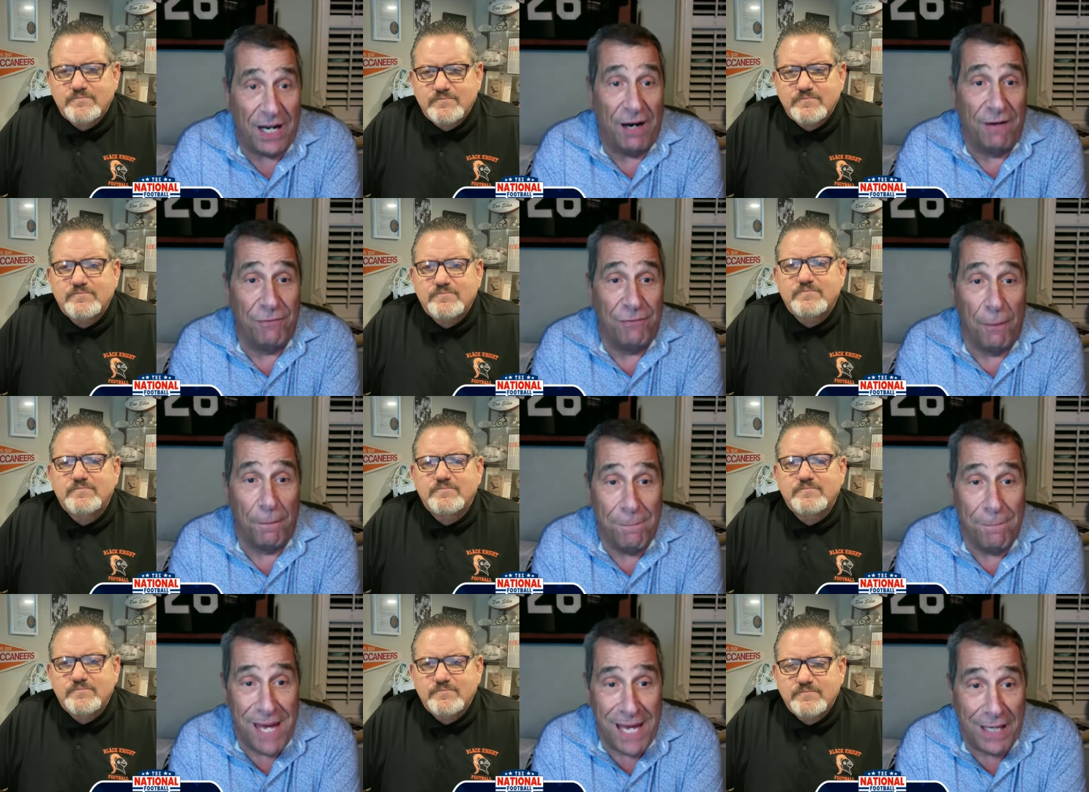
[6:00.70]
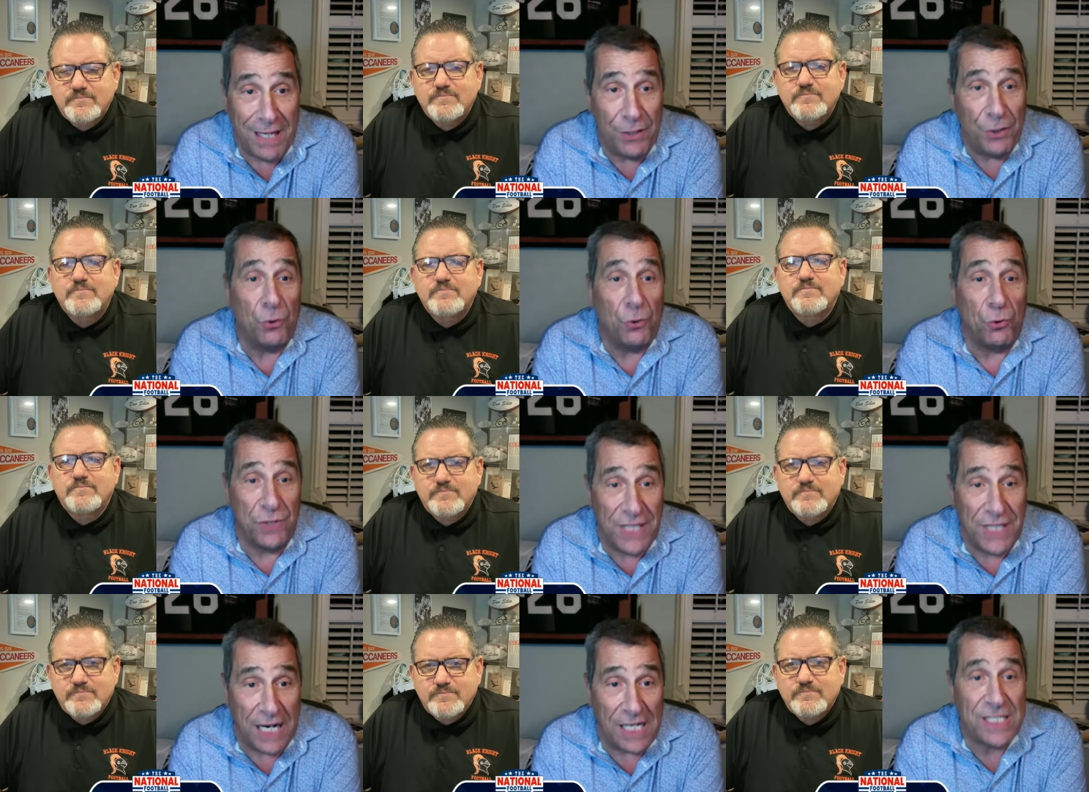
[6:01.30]
Speaker 1: of a man
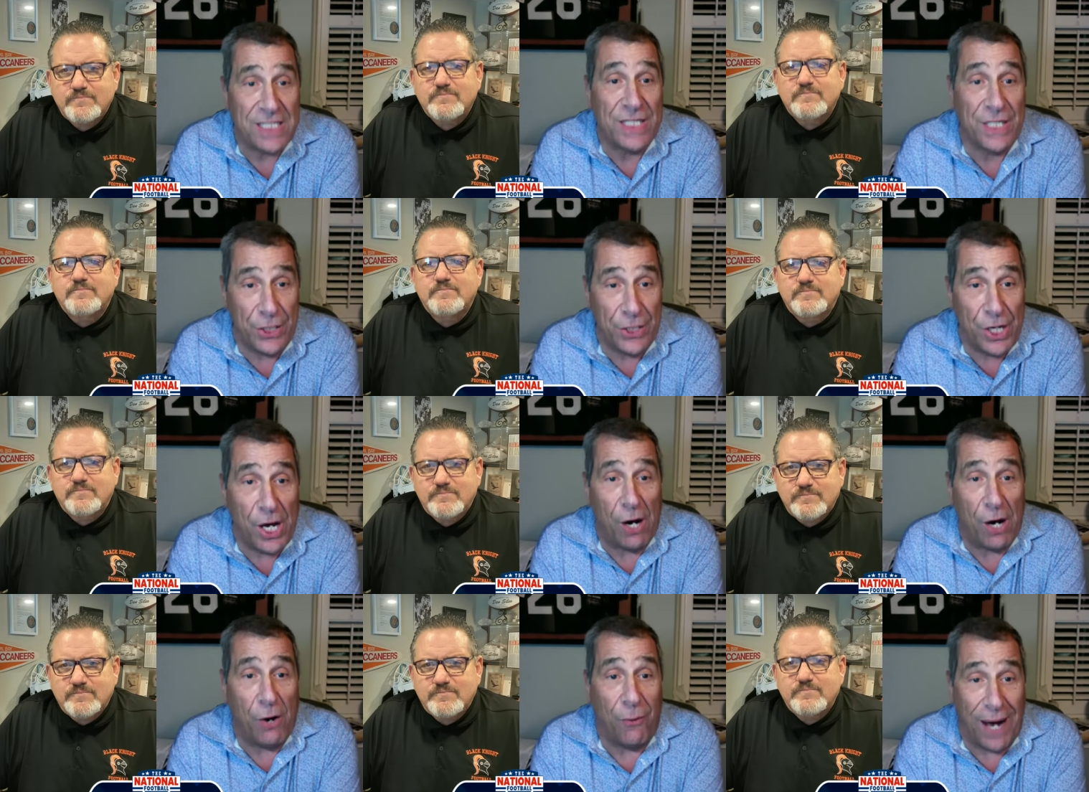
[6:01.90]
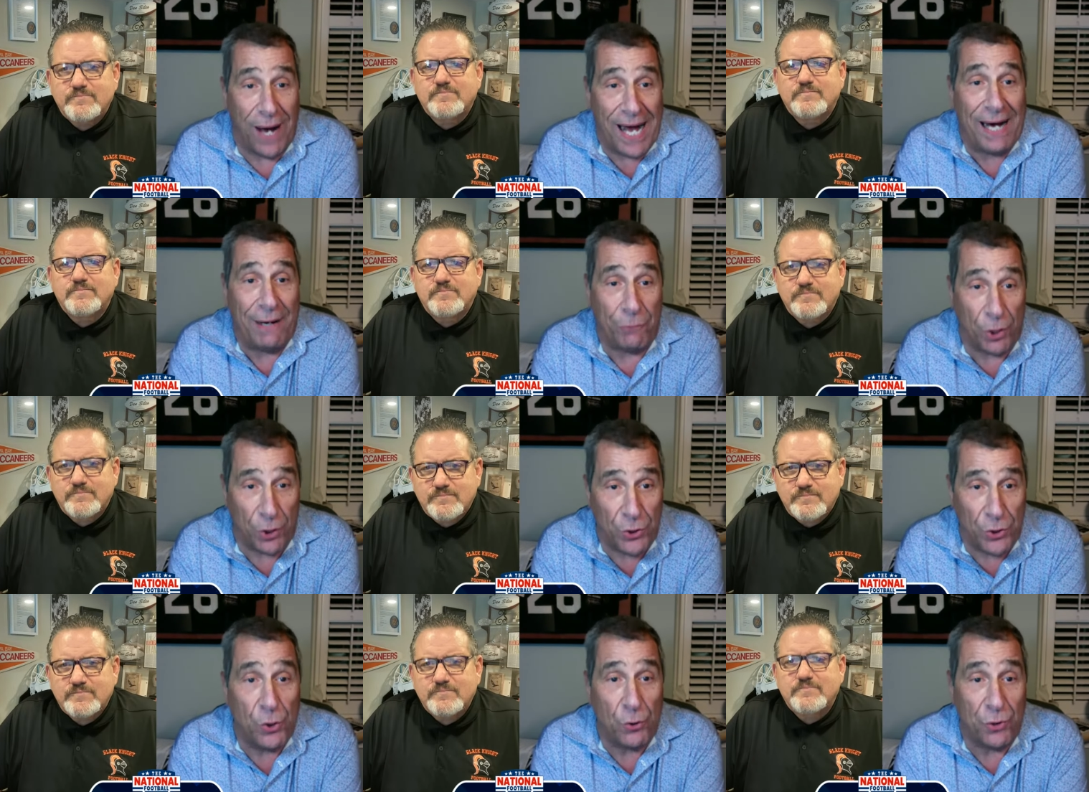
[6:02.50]
who doesn't know how
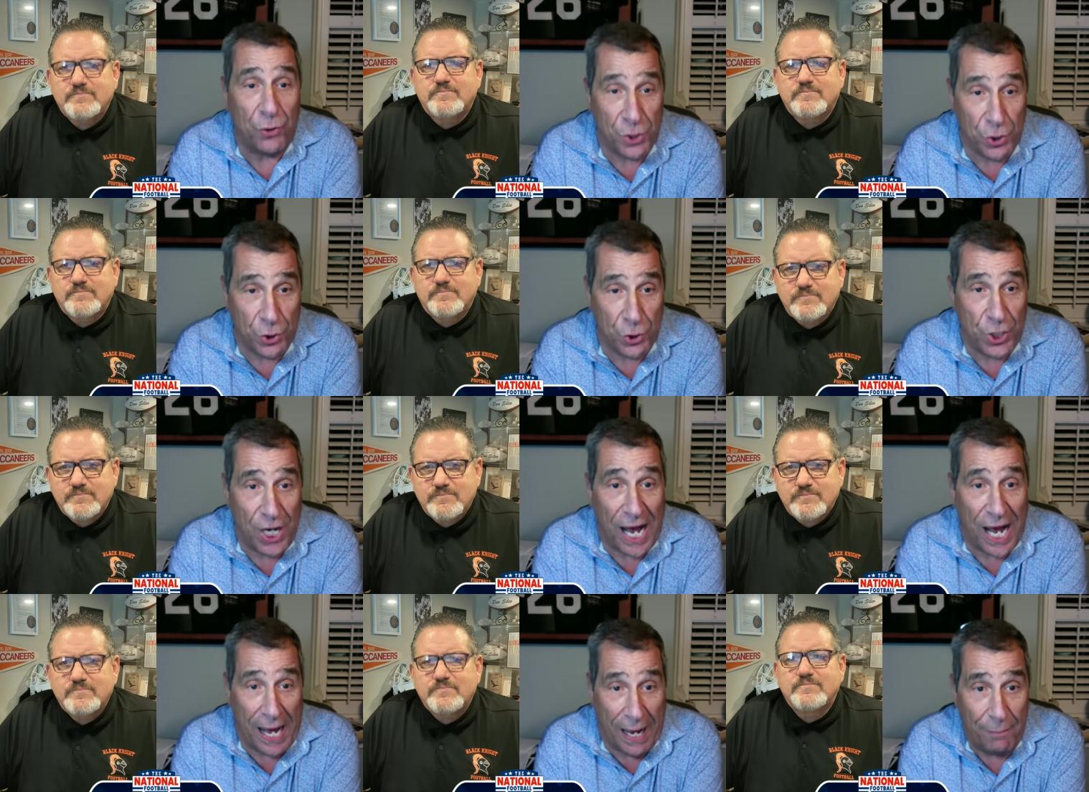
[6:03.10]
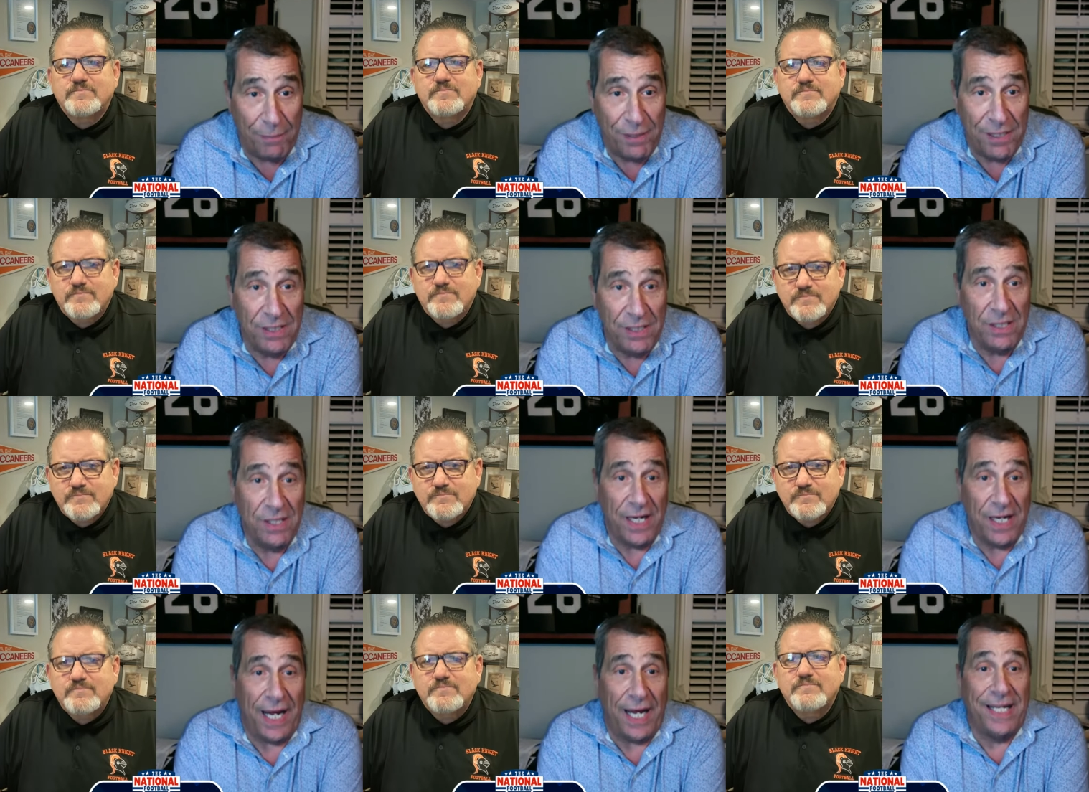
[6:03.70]
to do his job.
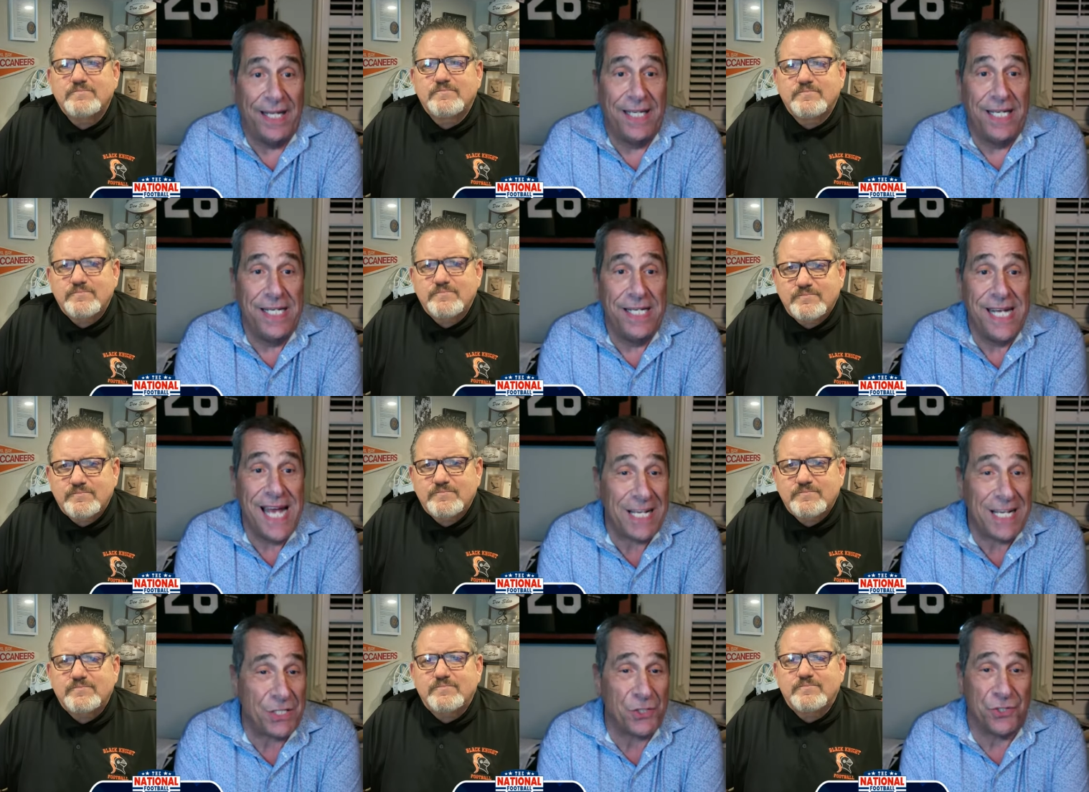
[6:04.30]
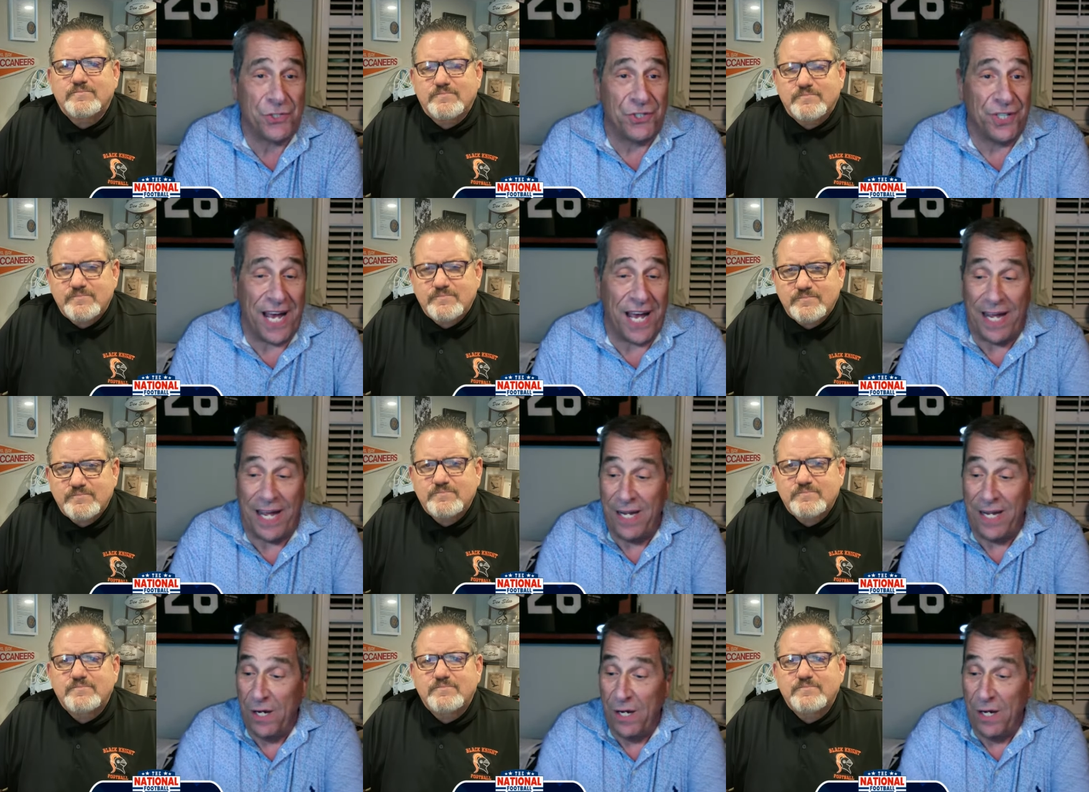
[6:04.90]
And yesterday